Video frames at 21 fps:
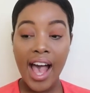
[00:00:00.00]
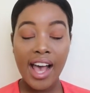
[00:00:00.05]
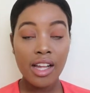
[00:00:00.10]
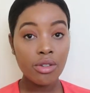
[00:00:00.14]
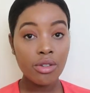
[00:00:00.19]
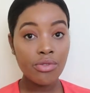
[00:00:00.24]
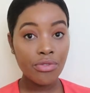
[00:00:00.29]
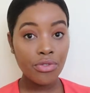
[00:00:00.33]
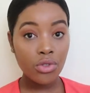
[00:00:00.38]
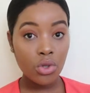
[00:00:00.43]

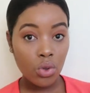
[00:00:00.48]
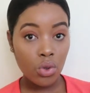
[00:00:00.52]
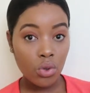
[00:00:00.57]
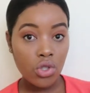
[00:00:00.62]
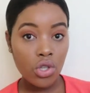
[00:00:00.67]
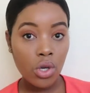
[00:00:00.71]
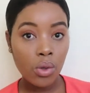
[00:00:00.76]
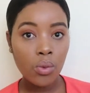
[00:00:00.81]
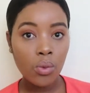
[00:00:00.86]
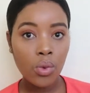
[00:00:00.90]
and
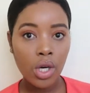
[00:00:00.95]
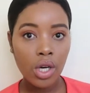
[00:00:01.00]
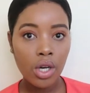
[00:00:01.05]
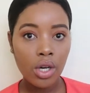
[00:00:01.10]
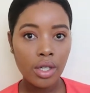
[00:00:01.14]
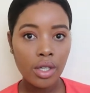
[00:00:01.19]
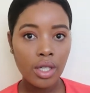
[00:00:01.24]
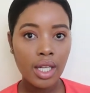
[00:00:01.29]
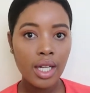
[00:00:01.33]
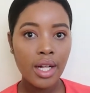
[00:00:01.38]
future
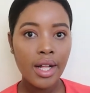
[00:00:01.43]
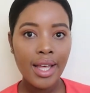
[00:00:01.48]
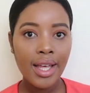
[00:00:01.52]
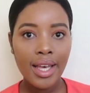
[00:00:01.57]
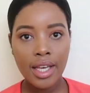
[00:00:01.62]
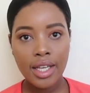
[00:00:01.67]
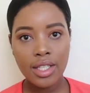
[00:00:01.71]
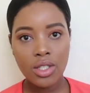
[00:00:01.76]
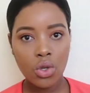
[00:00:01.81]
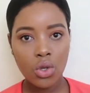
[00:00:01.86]
work
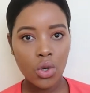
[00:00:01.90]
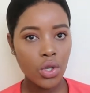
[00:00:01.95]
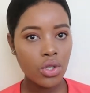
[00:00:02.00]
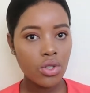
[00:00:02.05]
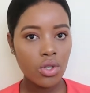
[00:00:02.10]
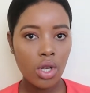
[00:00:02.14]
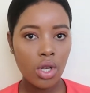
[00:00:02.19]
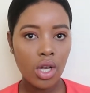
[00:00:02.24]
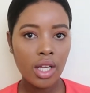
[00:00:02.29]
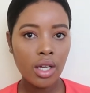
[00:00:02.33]
is
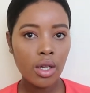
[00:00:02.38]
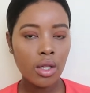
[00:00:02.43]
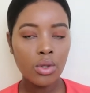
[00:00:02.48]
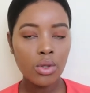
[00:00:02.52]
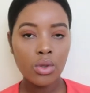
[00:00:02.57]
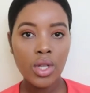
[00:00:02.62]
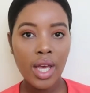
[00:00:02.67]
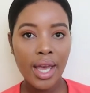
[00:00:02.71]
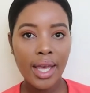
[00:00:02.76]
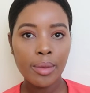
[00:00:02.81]
going to
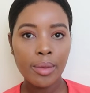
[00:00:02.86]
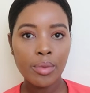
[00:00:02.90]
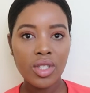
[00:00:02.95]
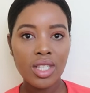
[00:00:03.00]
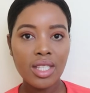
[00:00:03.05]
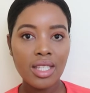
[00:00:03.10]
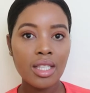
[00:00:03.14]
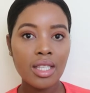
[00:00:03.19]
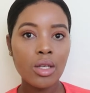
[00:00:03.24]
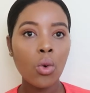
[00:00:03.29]
include
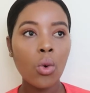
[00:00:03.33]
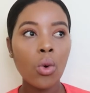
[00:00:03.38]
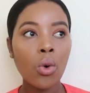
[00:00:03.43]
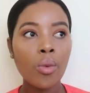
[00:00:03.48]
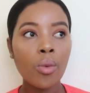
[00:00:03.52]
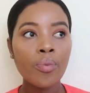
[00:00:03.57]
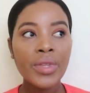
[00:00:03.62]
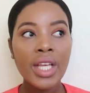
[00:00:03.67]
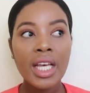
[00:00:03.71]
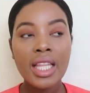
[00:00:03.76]
ABC,
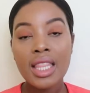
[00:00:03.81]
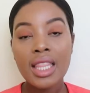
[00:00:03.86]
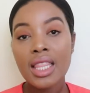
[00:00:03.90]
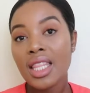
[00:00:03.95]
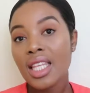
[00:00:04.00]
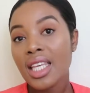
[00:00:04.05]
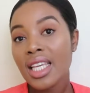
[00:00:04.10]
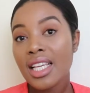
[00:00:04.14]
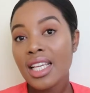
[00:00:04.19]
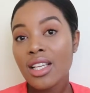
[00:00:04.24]
or
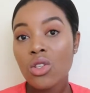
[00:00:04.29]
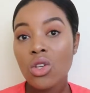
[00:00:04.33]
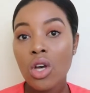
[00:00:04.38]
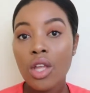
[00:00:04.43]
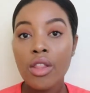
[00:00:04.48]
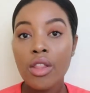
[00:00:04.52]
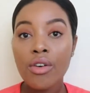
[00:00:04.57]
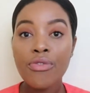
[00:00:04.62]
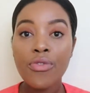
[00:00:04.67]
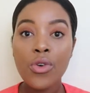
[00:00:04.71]
these
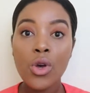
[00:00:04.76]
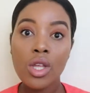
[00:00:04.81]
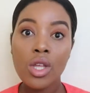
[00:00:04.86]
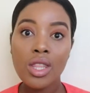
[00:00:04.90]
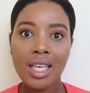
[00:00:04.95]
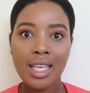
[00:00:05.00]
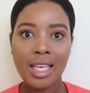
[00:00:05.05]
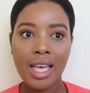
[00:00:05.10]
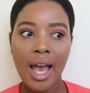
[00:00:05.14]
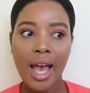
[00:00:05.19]
are the
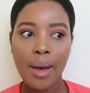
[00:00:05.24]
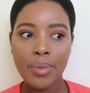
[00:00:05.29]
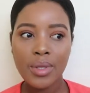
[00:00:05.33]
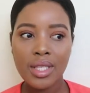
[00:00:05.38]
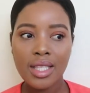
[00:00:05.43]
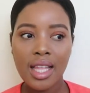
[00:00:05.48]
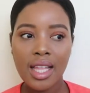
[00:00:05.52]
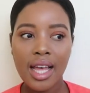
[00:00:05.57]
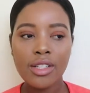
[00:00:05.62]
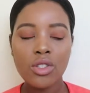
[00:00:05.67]
further
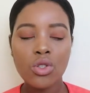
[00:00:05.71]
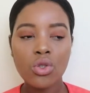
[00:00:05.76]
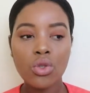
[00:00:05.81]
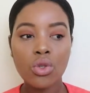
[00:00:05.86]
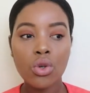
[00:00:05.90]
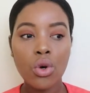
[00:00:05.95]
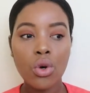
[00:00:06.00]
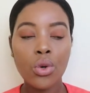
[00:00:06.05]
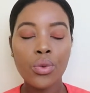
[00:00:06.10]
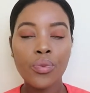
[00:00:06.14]
gaps that,
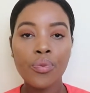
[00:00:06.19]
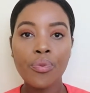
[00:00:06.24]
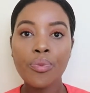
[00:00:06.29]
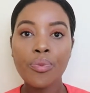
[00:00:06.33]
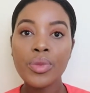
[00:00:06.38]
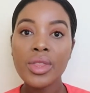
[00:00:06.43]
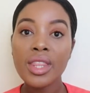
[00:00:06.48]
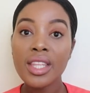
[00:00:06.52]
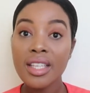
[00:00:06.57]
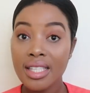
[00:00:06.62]
you know,
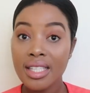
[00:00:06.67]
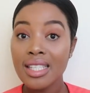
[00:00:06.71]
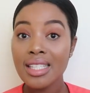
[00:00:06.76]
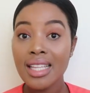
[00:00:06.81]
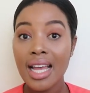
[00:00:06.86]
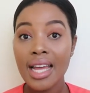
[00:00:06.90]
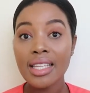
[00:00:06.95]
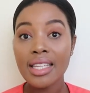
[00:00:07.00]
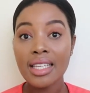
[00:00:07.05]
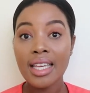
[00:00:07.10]
this
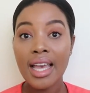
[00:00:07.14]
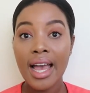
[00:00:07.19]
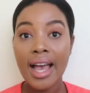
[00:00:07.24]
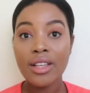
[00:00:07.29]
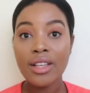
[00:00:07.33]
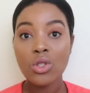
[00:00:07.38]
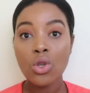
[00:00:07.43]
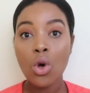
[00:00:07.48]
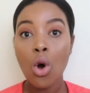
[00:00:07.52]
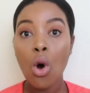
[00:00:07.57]
study
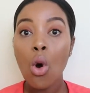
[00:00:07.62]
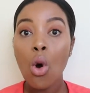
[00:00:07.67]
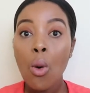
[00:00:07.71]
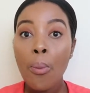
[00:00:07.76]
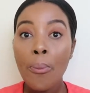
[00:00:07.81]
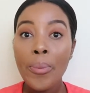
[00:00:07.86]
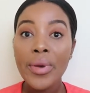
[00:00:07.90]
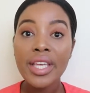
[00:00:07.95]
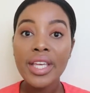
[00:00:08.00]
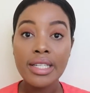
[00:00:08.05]
has
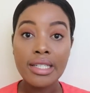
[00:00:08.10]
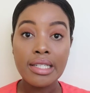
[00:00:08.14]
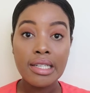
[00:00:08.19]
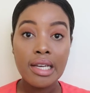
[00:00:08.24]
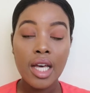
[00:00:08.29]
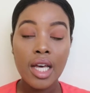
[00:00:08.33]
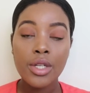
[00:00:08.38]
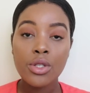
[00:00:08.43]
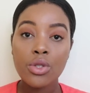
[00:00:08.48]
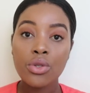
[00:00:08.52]
opened
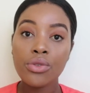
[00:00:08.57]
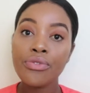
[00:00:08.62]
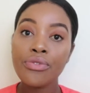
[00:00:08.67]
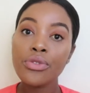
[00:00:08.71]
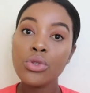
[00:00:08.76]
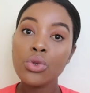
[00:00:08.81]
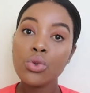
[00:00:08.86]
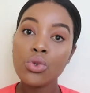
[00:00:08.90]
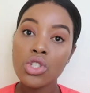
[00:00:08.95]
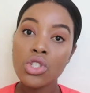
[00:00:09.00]
to
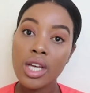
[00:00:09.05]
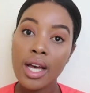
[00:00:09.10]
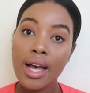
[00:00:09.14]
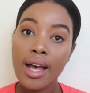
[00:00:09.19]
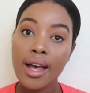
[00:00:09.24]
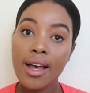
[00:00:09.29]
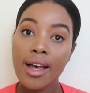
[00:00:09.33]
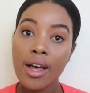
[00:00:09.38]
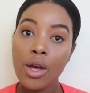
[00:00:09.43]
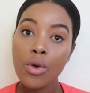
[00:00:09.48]

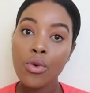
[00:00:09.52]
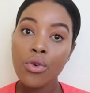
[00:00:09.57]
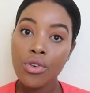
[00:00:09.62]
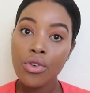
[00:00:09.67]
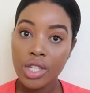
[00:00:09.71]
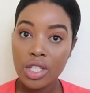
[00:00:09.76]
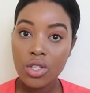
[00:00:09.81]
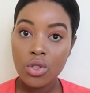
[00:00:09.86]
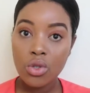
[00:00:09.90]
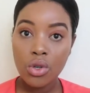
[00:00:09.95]
future
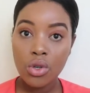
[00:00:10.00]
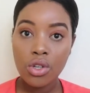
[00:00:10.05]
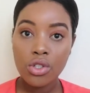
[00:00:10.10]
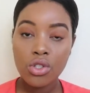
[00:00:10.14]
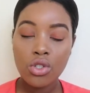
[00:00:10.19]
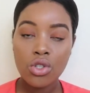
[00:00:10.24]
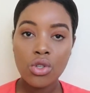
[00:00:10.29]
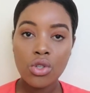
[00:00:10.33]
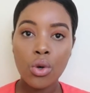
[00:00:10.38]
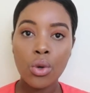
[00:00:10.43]

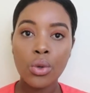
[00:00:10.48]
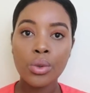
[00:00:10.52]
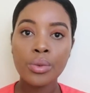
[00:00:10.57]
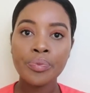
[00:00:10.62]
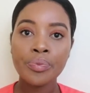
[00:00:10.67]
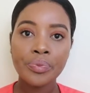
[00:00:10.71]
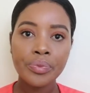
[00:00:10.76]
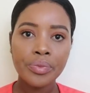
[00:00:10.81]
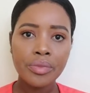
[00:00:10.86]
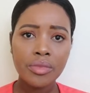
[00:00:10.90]
research.
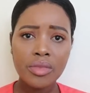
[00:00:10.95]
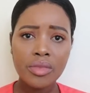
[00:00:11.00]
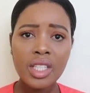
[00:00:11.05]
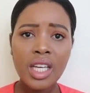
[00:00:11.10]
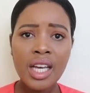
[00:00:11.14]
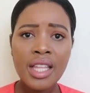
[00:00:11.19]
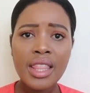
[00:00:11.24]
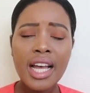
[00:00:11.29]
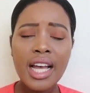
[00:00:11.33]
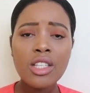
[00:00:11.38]
So
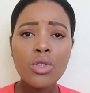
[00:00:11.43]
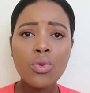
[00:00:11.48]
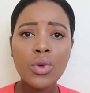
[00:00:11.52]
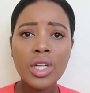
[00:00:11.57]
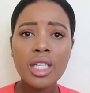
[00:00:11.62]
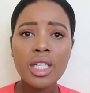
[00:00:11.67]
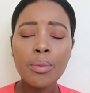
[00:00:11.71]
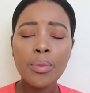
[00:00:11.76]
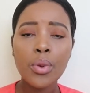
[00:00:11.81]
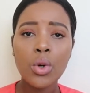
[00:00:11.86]
that's
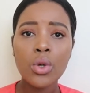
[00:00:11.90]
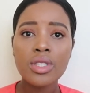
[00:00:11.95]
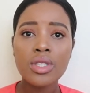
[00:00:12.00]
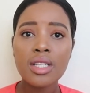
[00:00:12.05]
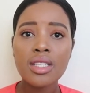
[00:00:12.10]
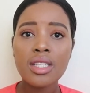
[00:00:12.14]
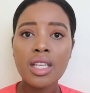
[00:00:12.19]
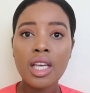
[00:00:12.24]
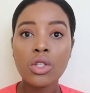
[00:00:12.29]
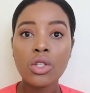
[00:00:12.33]
really
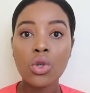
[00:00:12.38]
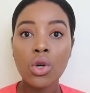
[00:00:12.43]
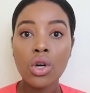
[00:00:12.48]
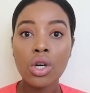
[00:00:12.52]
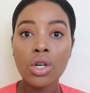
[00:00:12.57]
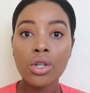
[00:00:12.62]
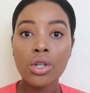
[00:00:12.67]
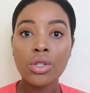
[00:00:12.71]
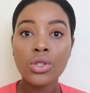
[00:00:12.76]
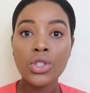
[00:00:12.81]
important in your
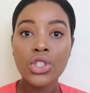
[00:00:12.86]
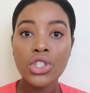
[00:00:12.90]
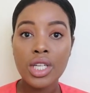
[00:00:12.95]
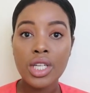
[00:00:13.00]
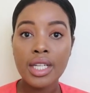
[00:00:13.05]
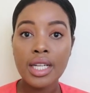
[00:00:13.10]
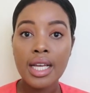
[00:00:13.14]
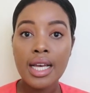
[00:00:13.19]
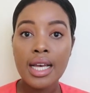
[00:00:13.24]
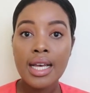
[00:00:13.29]

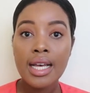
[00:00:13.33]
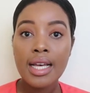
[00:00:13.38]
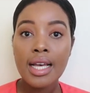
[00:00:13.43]
conclusion